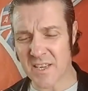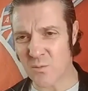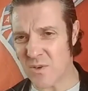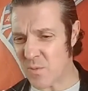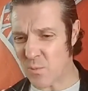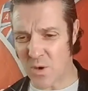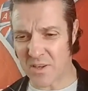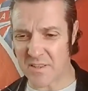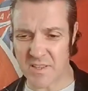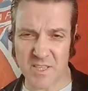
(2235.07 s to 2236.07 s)
We've been
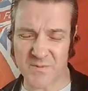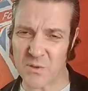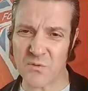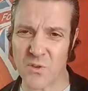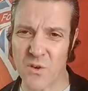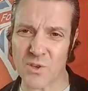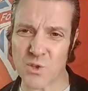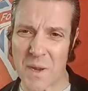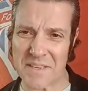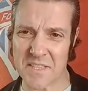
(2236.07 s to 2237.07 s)
working in this field for over
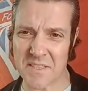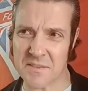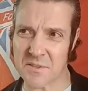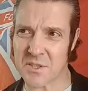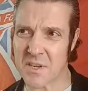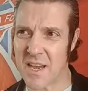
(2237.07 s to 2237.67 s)
20 years,